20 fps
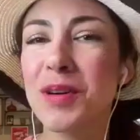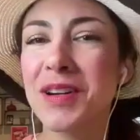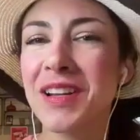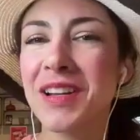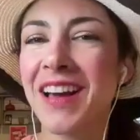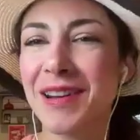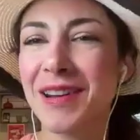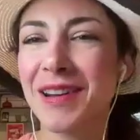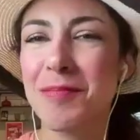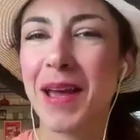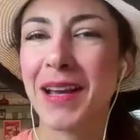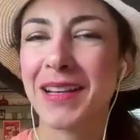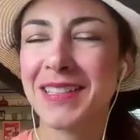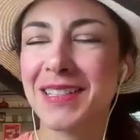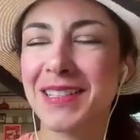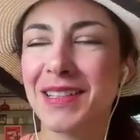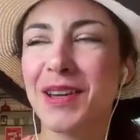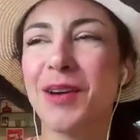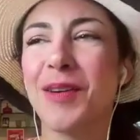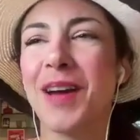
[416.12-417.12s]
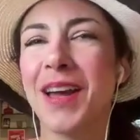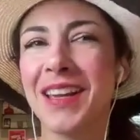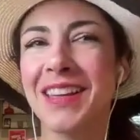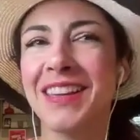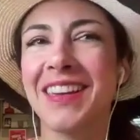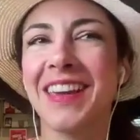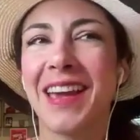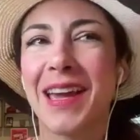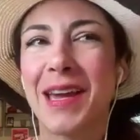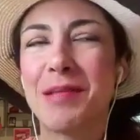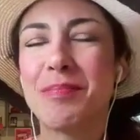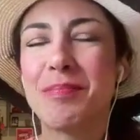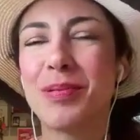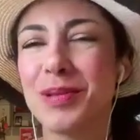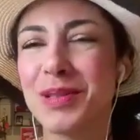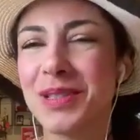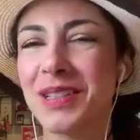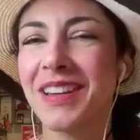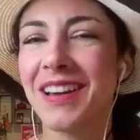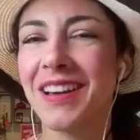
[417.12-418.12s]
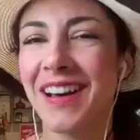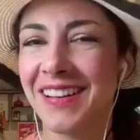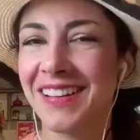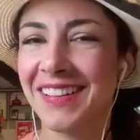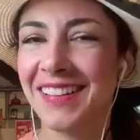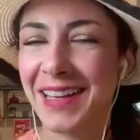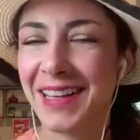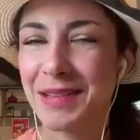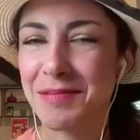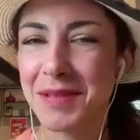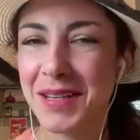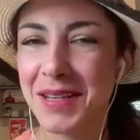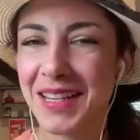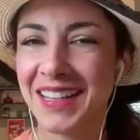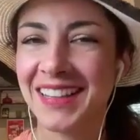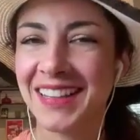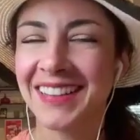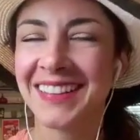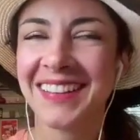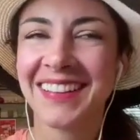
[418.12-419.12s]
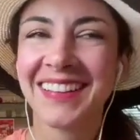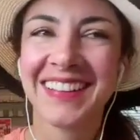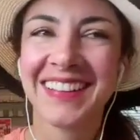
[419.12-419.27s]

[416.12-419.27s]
not in Mexico, a.k.a. Punta Cana, like me.